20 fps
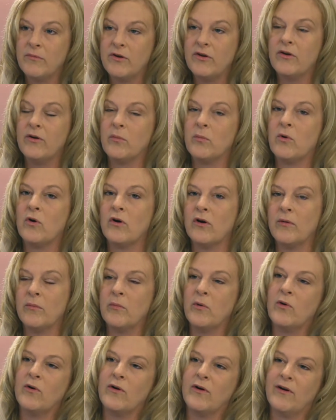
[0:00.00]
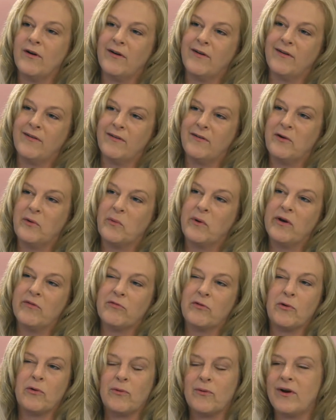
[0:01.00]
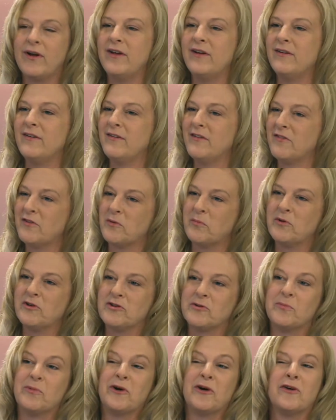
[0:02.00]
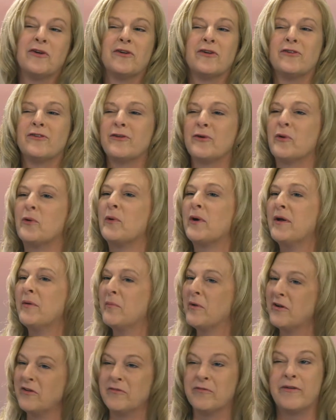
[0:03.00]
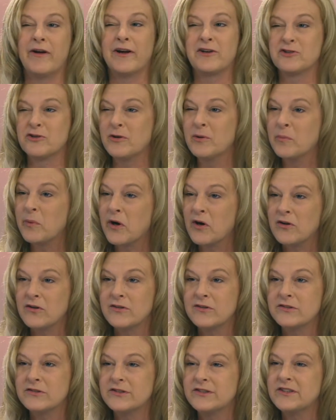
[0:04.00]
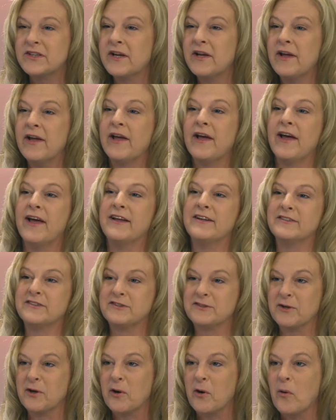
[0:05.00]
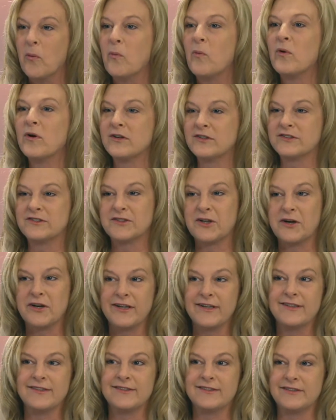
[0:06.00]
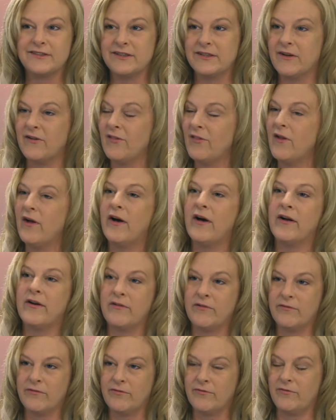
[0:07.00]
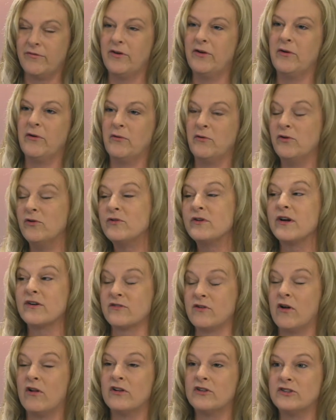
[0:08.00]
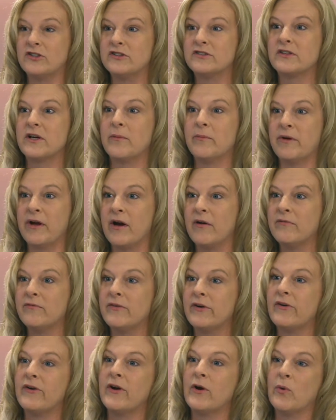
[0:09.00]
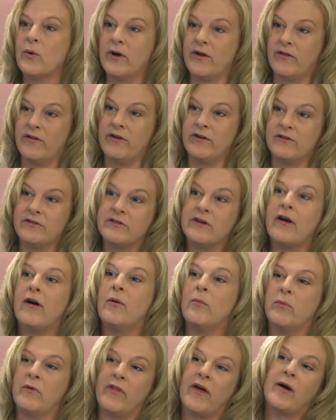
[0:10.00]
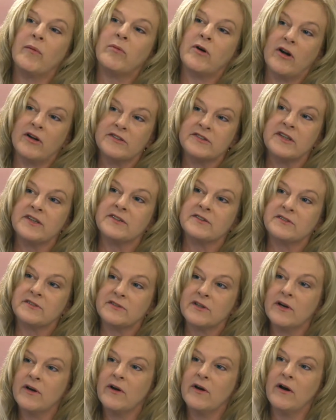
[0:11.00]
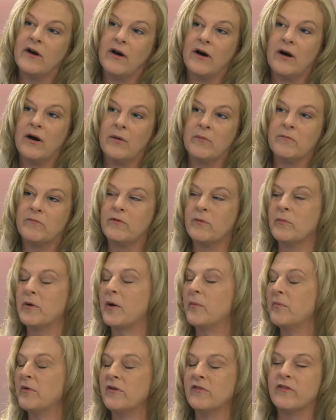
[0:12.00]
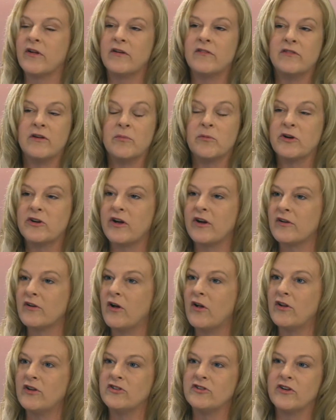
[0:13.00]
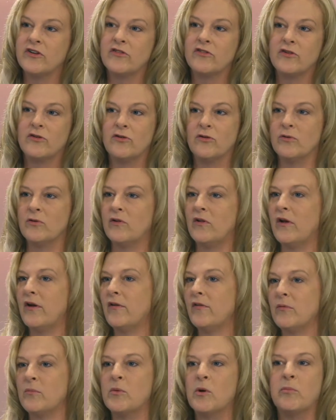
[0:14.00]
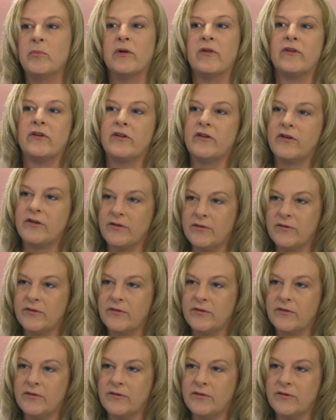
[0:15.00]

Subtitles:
You know, more and more, you know, we have great distribution partners and great manufacturing partners. And so we're starting to see a lot of, you know, new technologies coming out very quickly to help with that process. From companies like Zebra Technologies, who do a lot of the mobility.